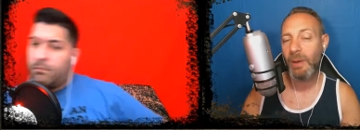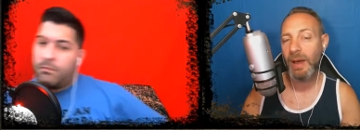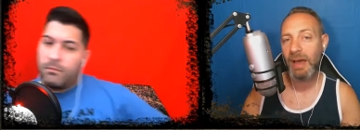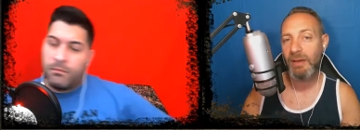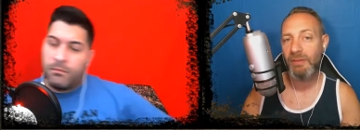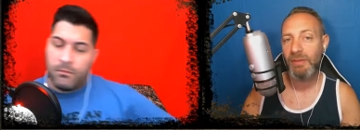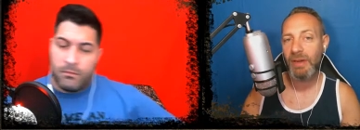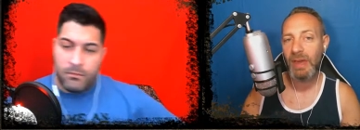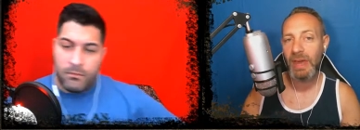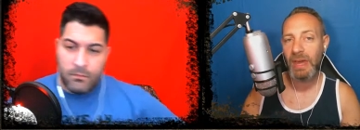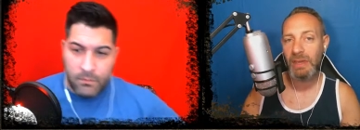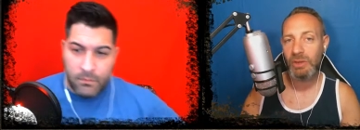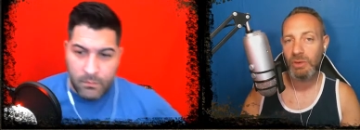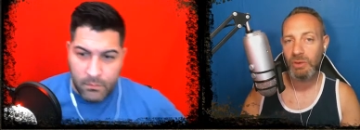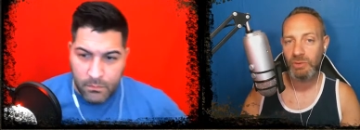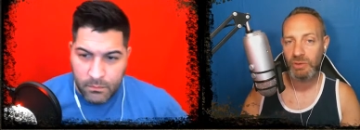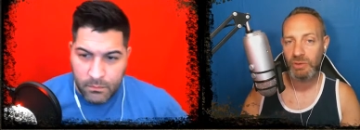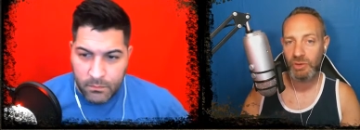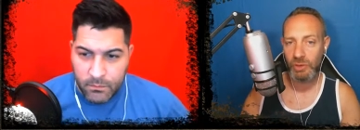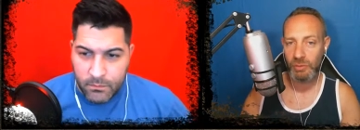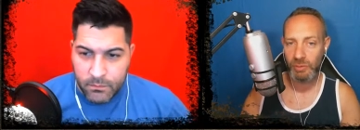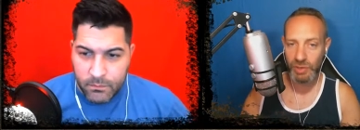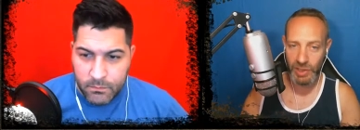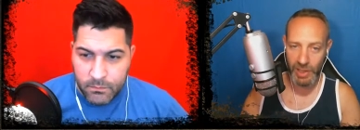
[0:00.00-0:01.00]
Speaker 1: have a
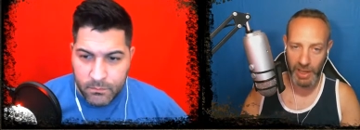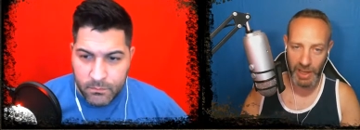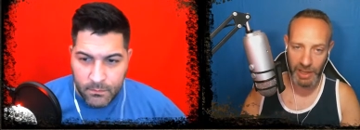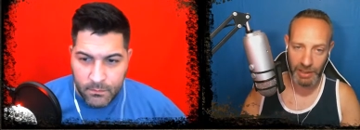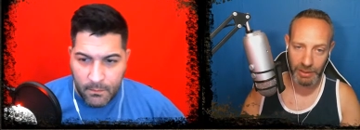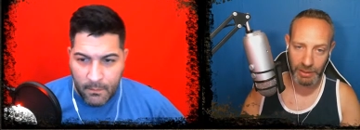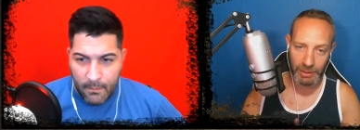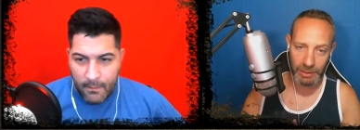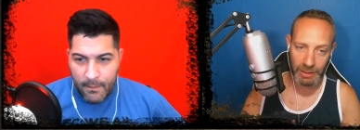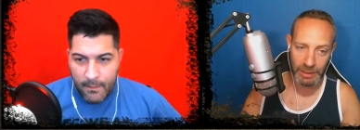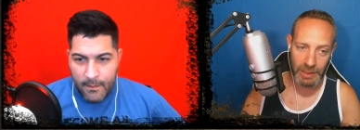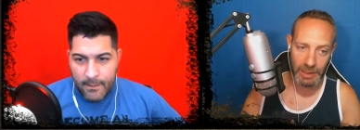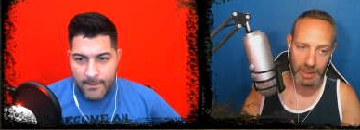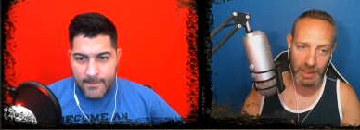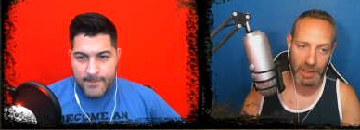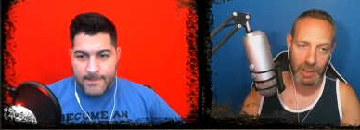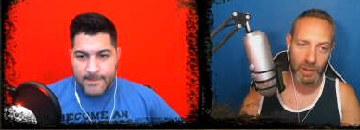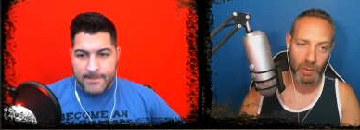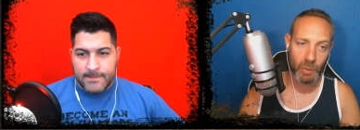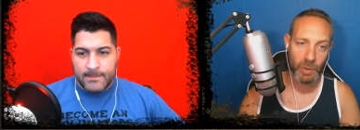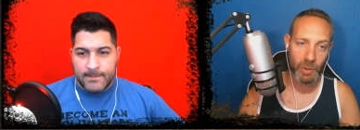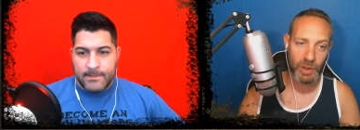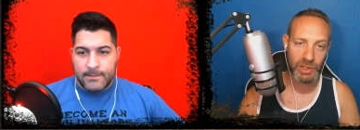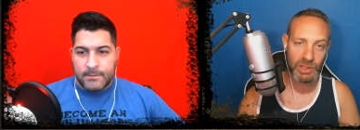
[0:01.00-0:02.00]
YouTube channel,
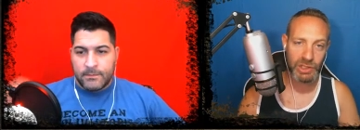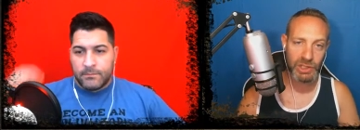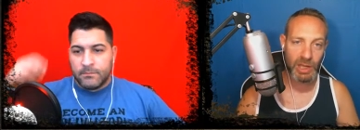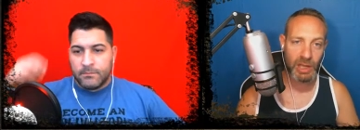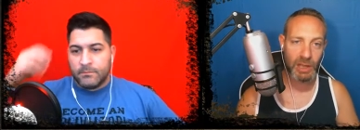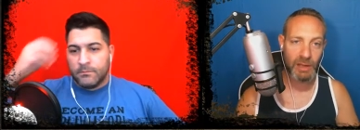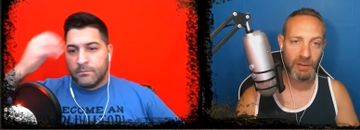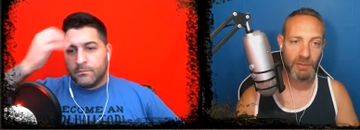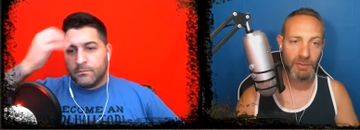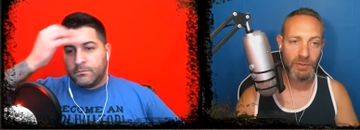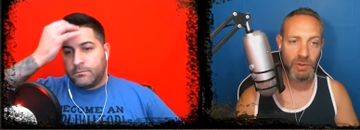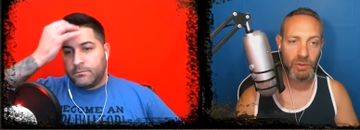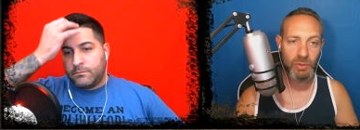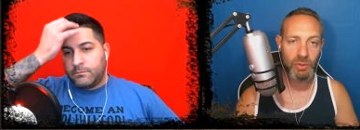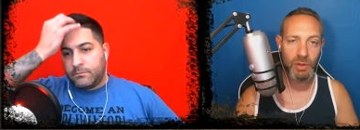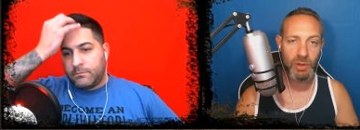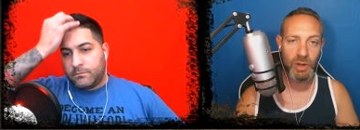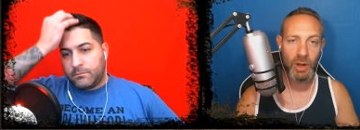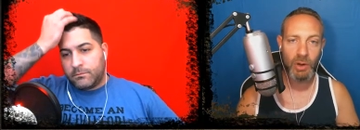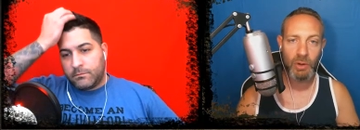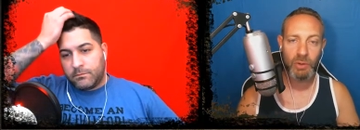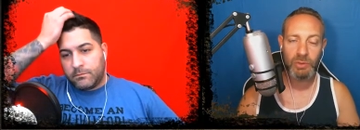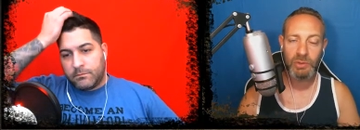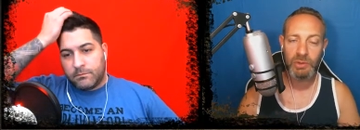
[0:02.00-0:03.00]
which if you
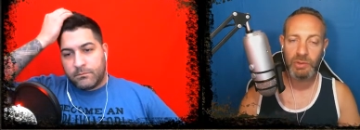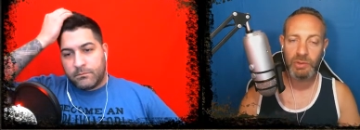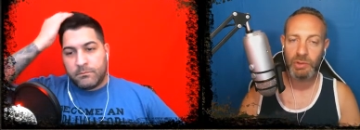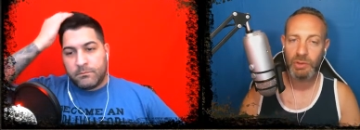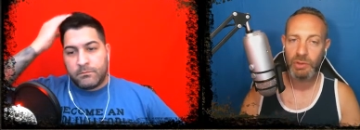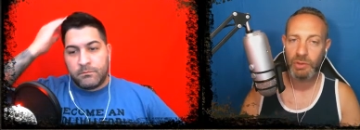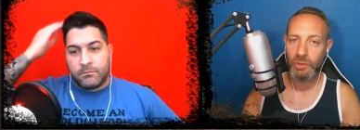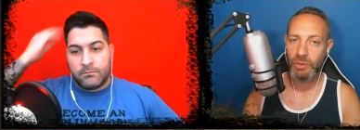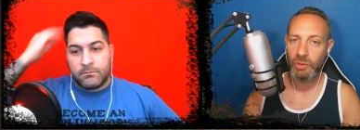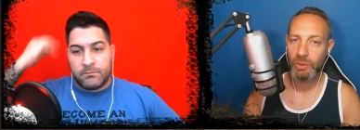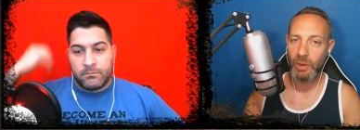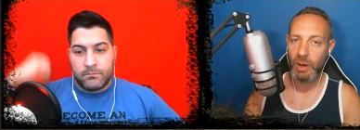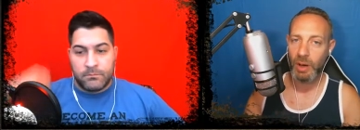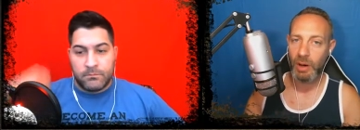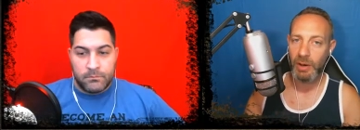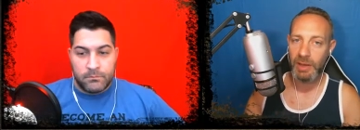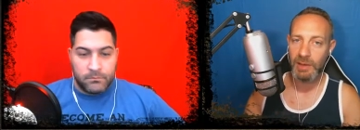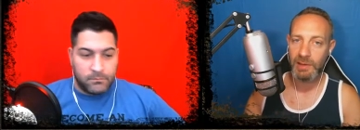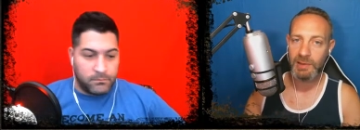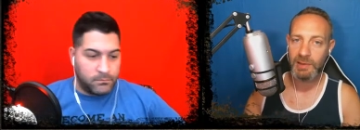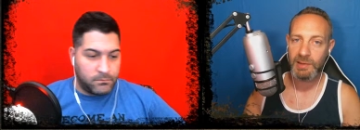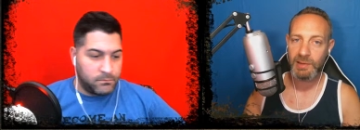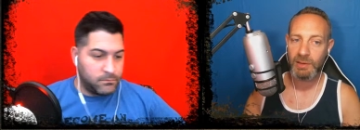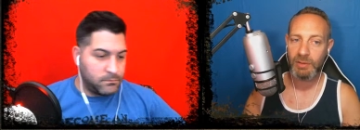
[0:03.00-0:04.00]
go to our
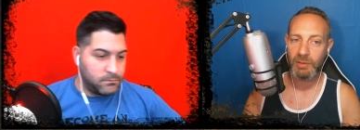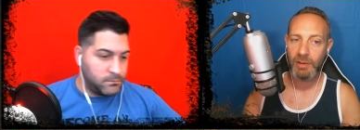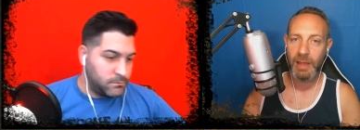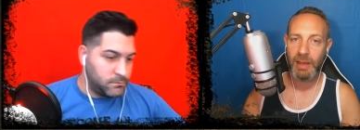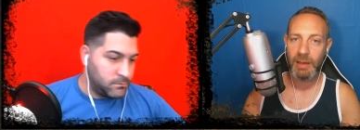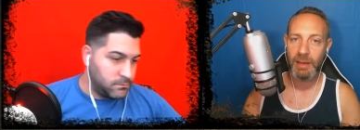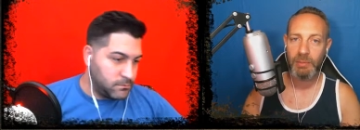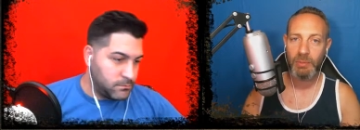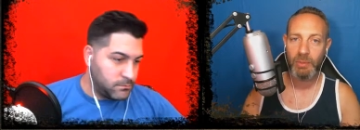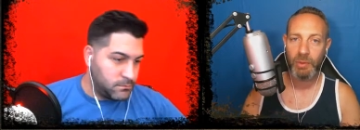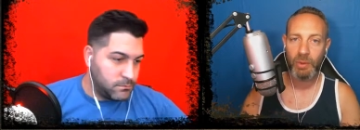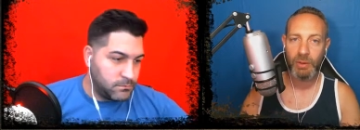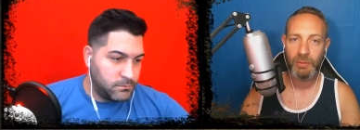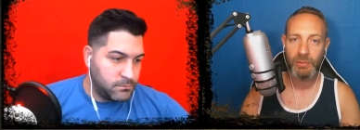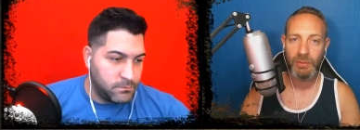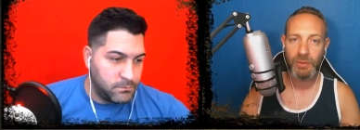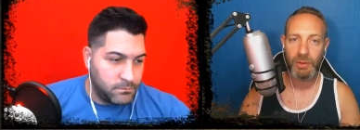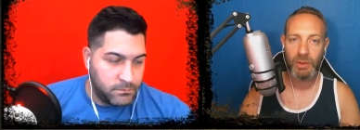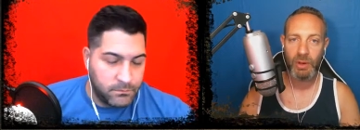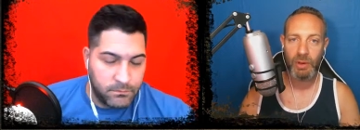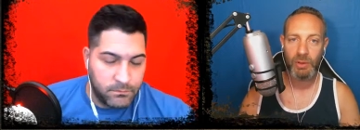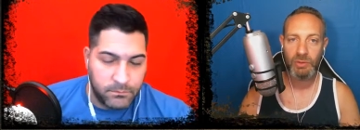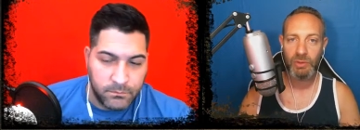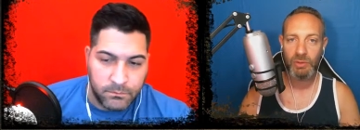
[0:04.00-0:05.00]
Instagram or
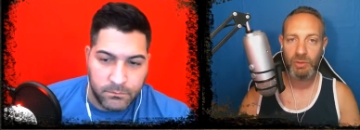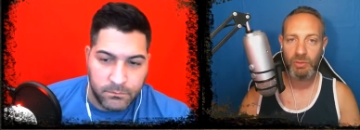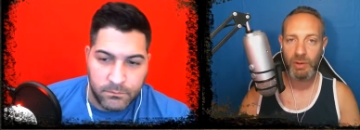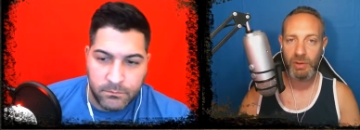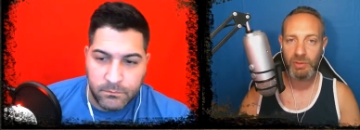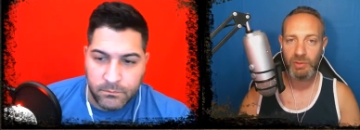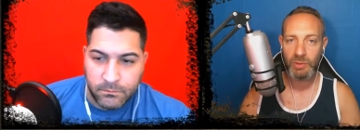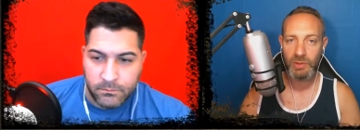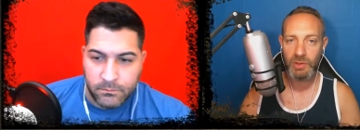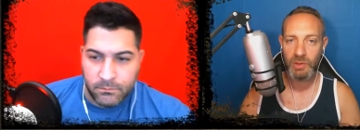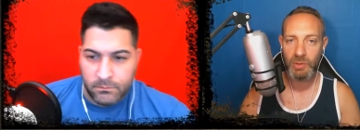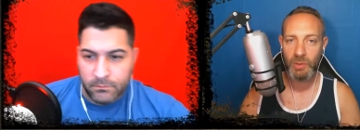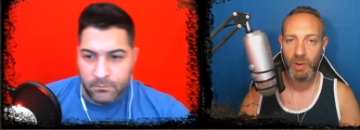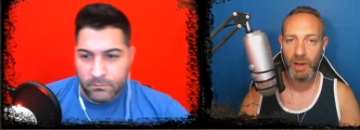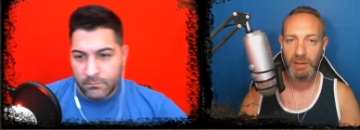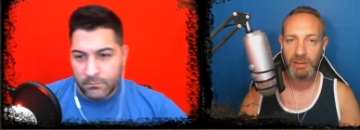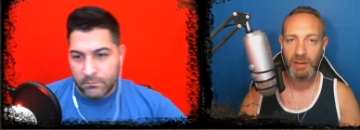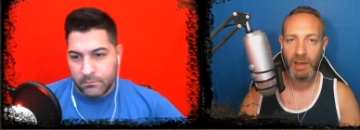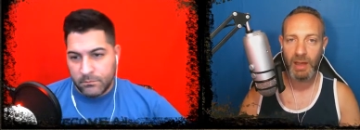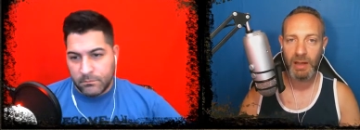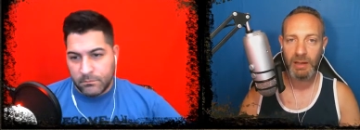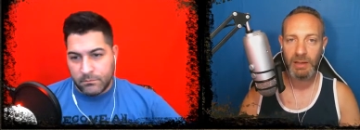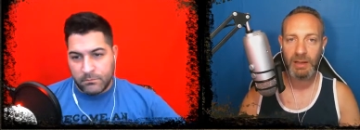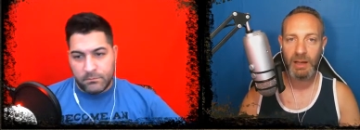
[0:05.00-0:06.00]
if you go to
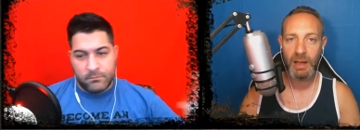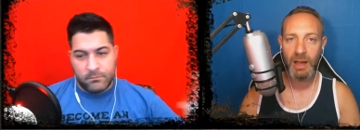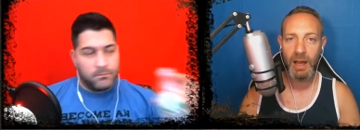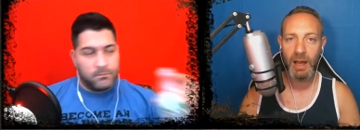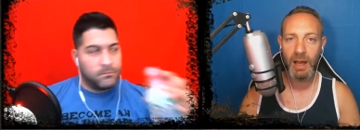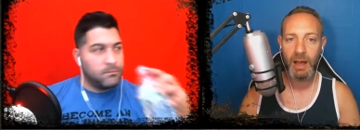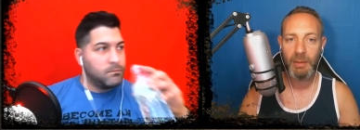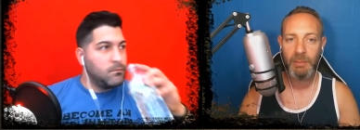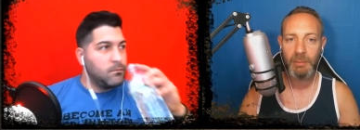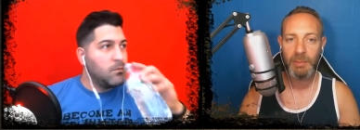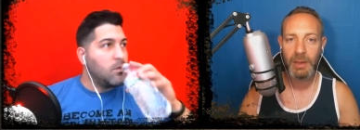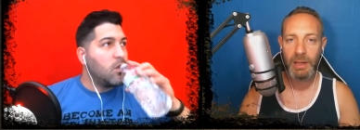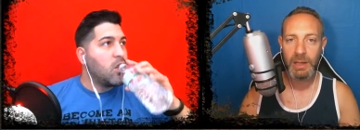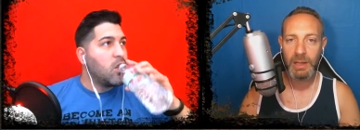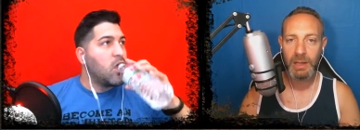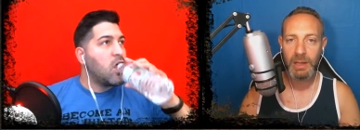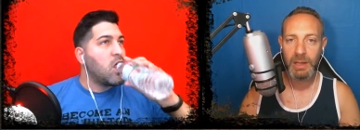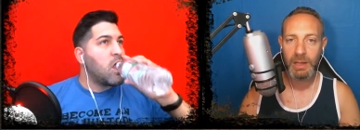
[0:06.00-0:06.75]
retrosquat.com,